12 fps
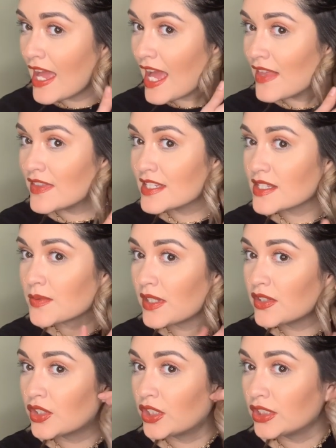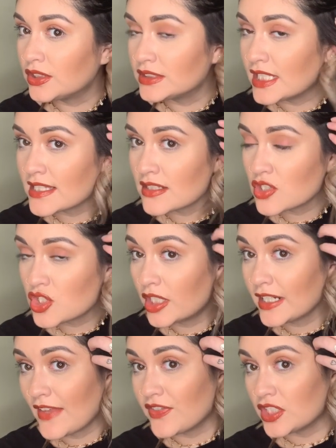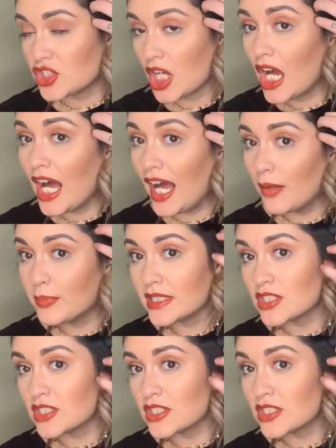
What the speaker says: And this way the curl doesn't start at the top,